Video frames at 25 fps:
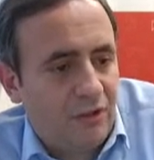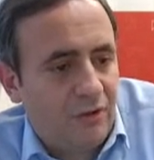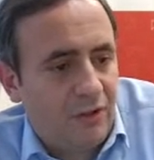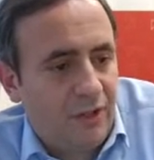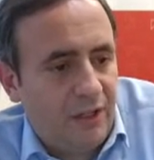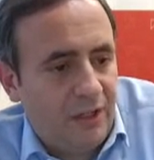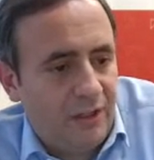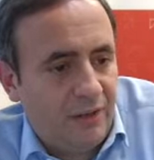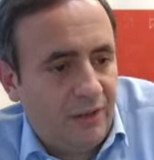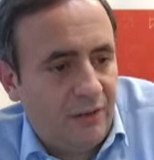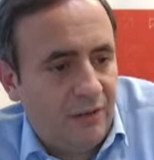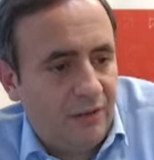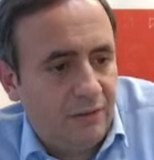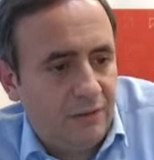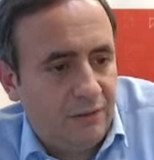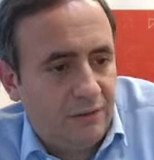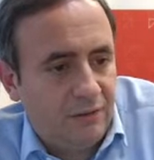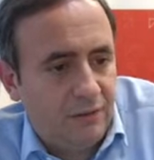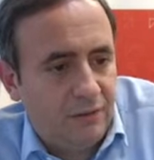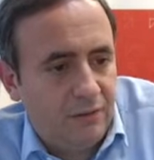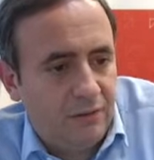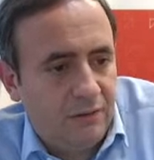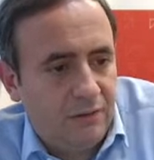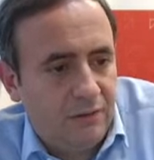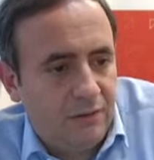created
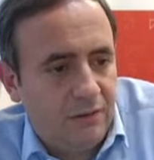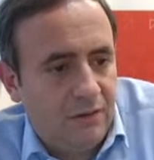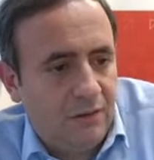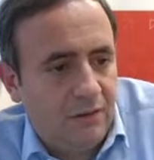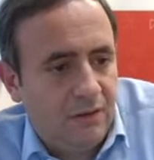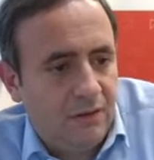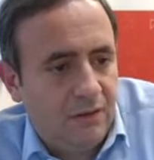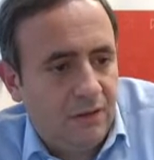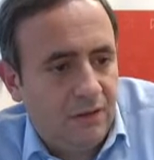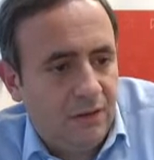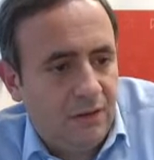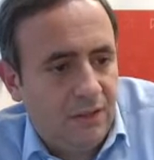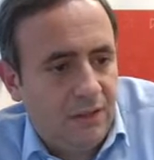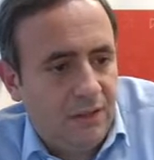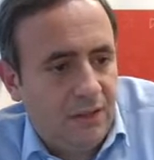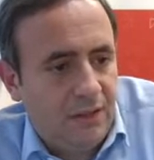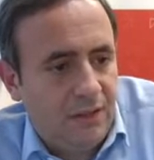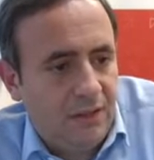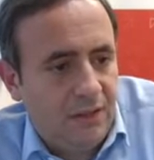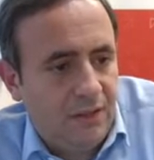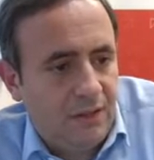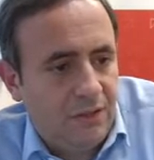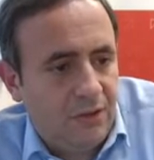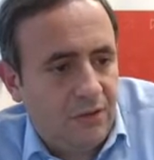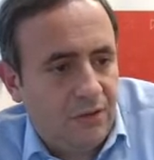
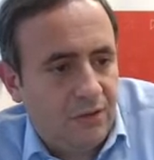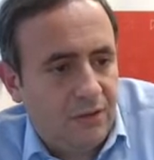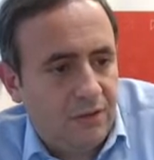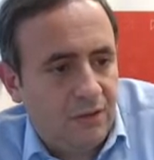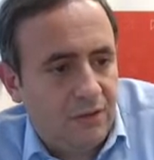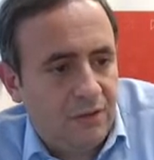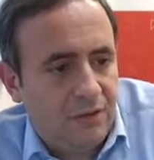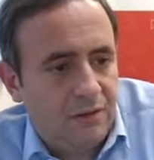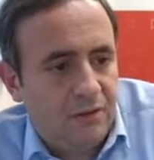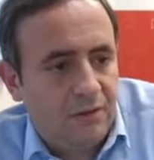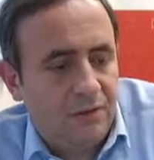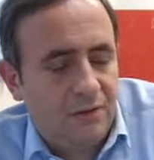is